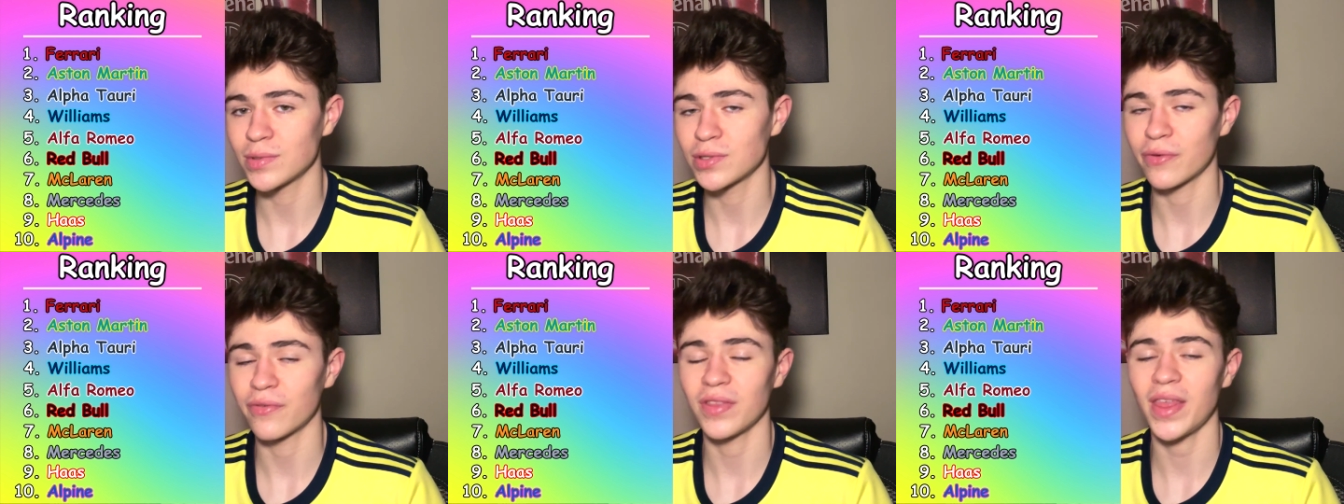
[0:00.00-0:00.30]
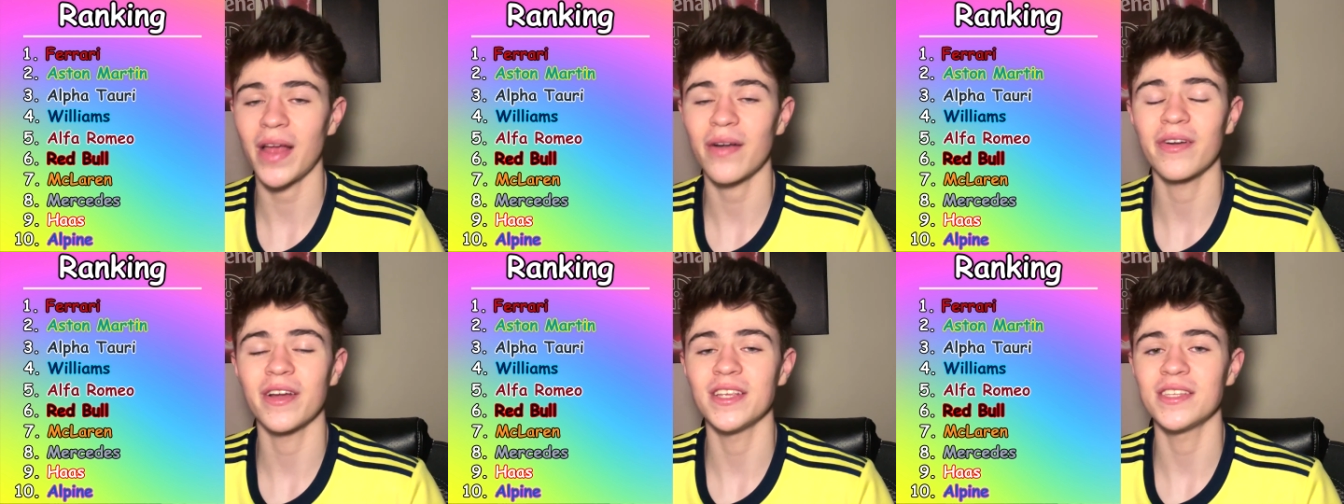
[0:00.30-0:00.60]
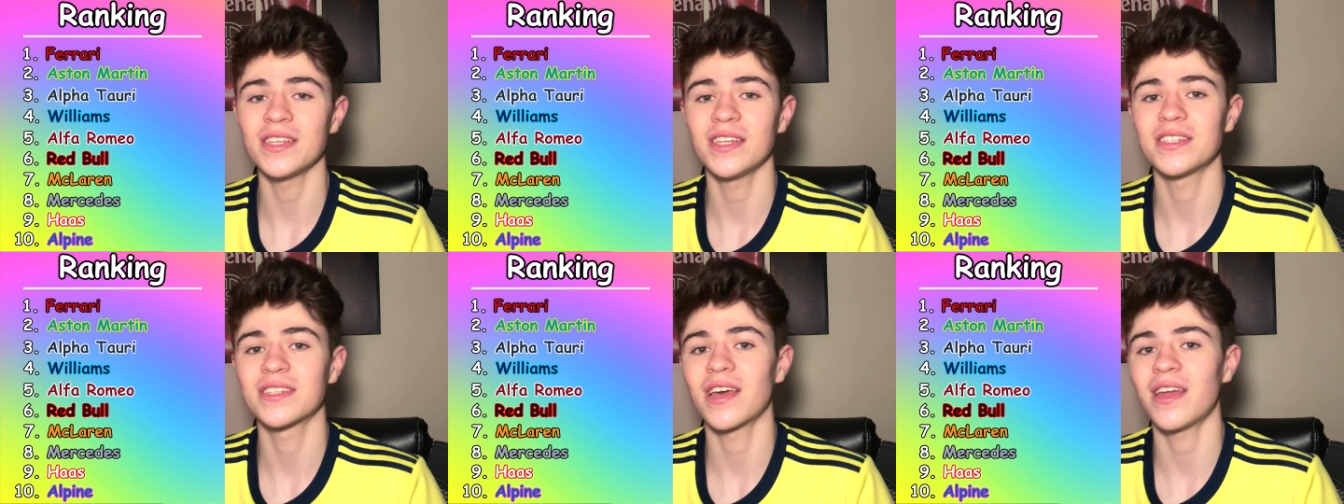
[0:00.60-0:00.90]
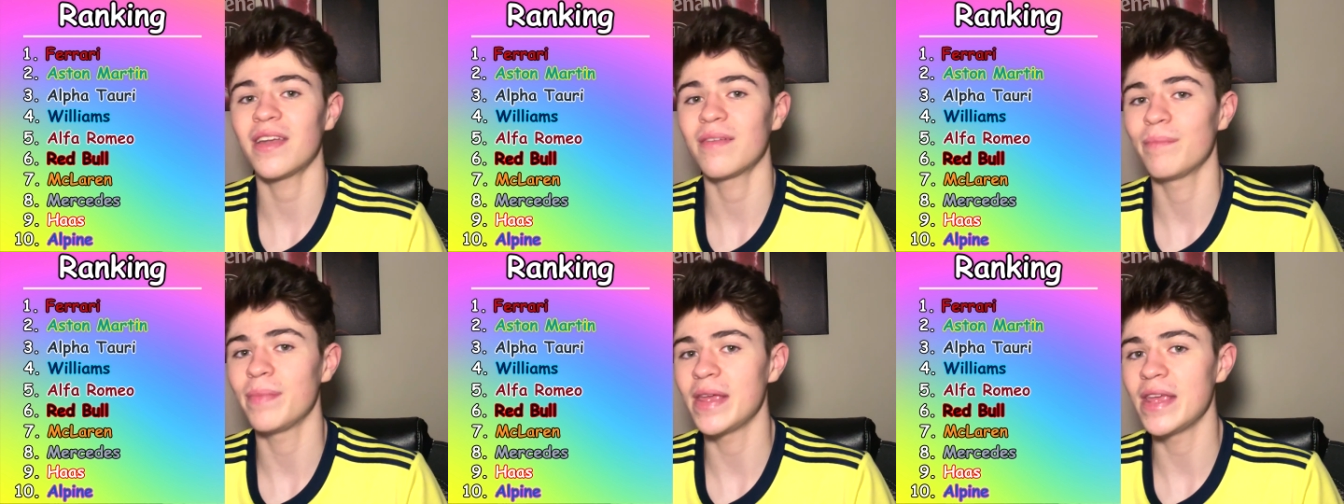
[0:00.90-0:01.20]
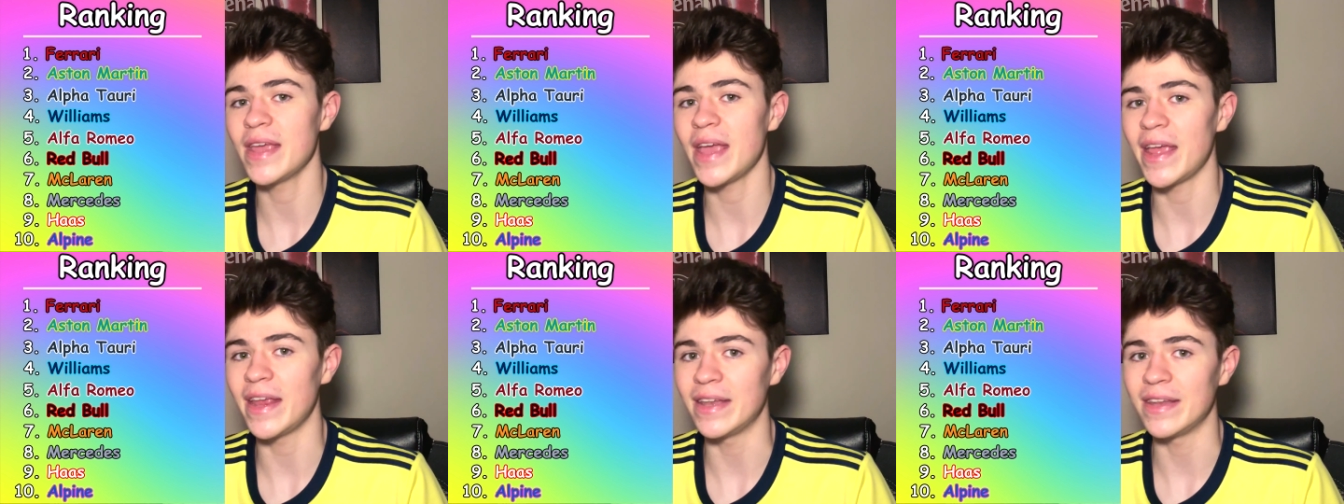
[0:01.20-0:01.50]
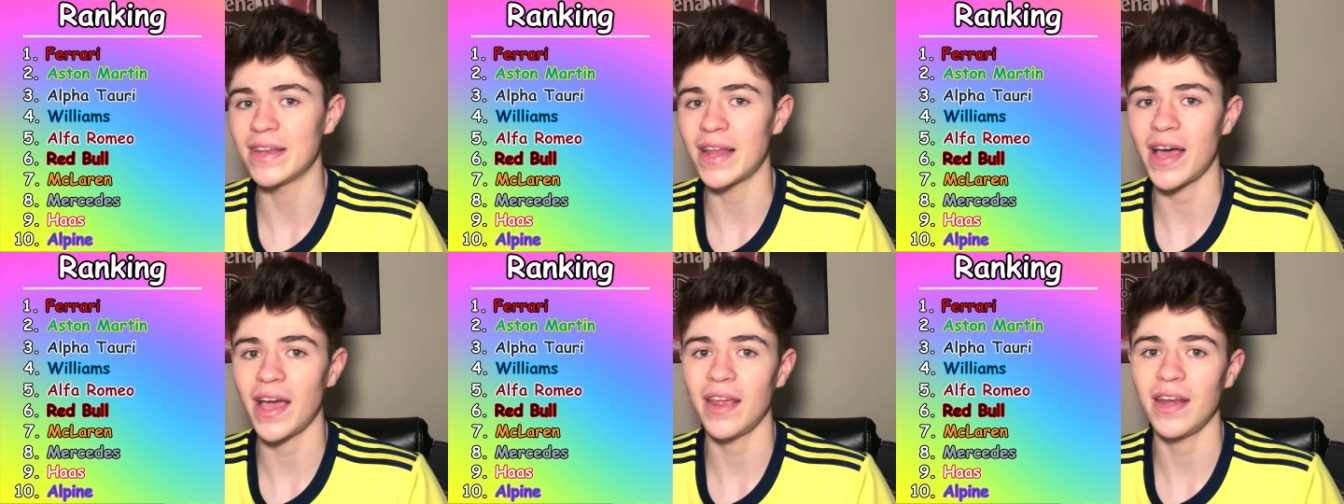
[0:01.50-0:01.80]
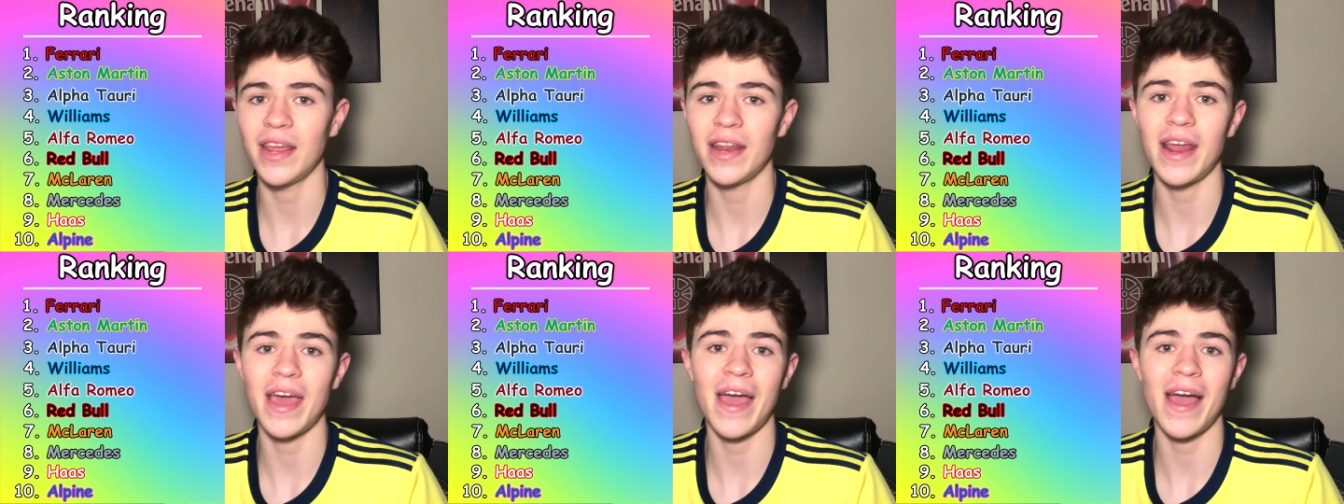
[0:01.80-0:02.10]
so for that reason it's going to be a
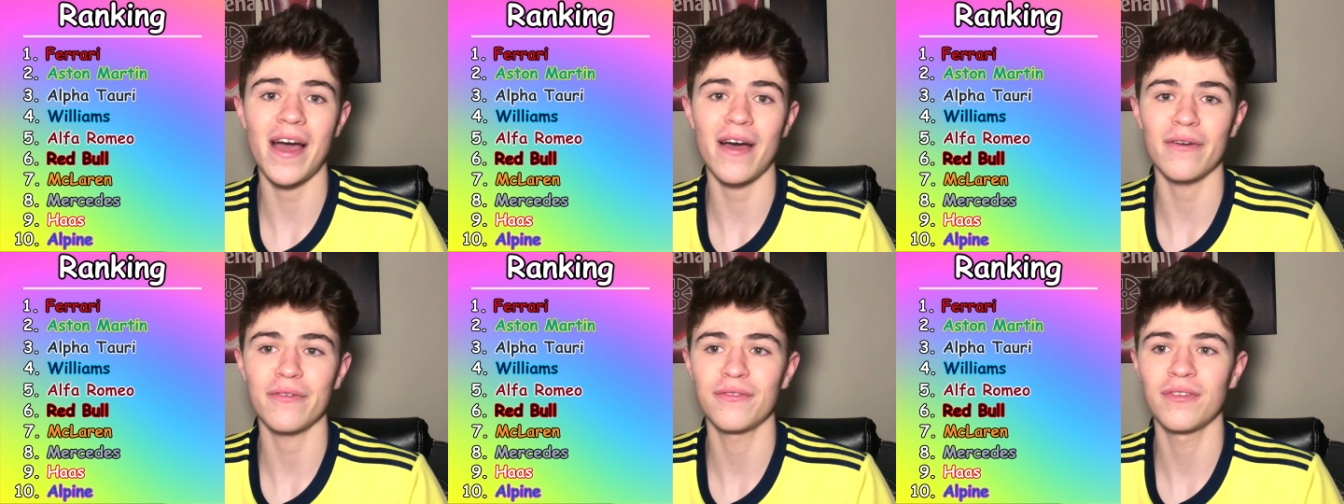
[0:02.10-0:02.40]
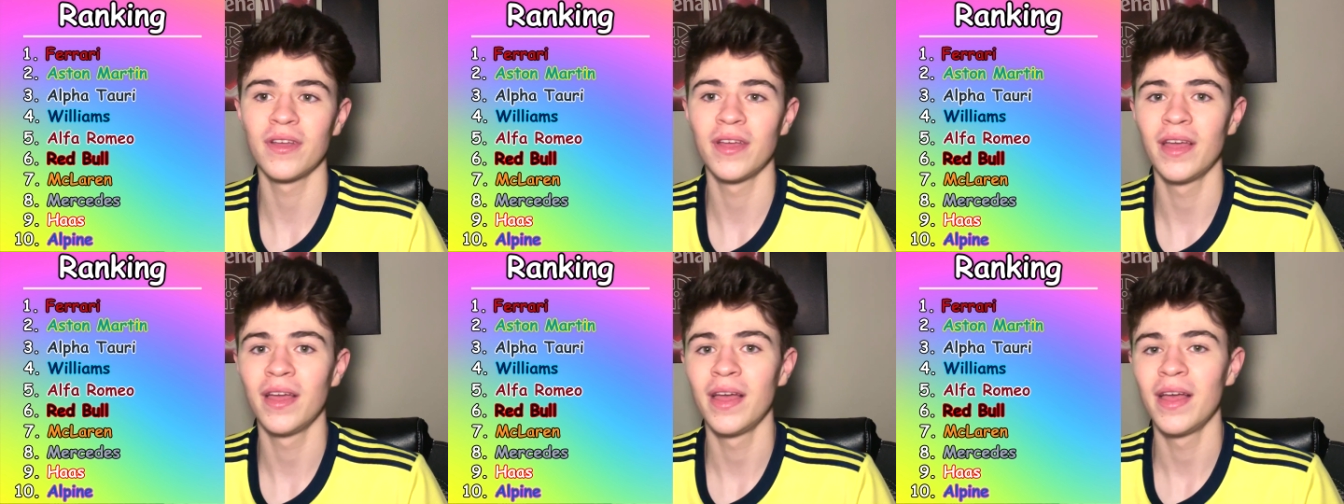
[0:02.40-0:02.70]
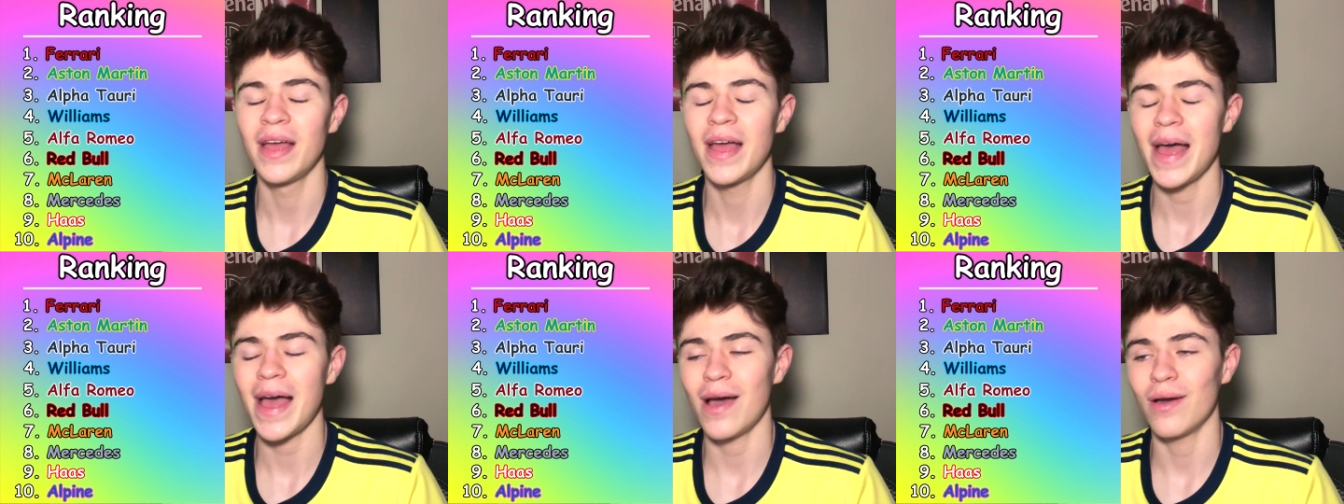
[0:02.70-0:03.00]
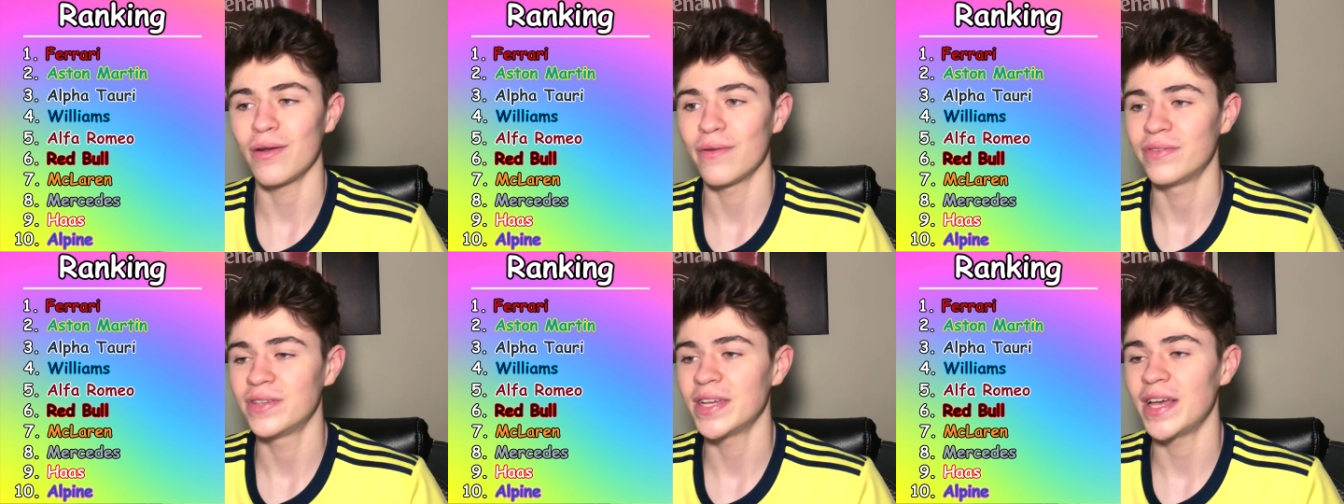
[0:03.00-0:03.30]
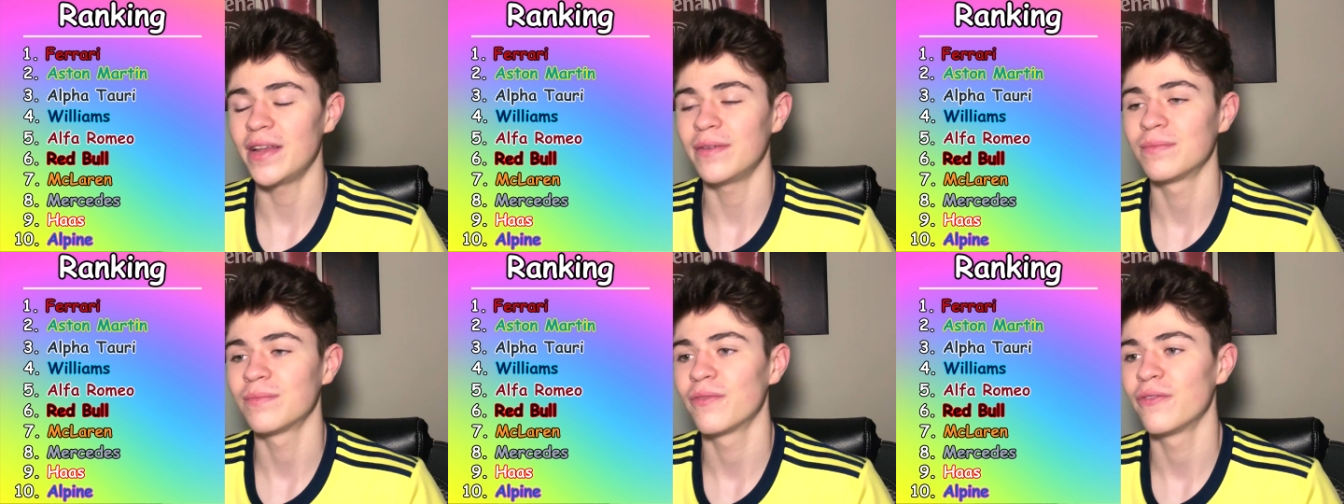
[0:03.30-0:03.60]
9.5 out of 10.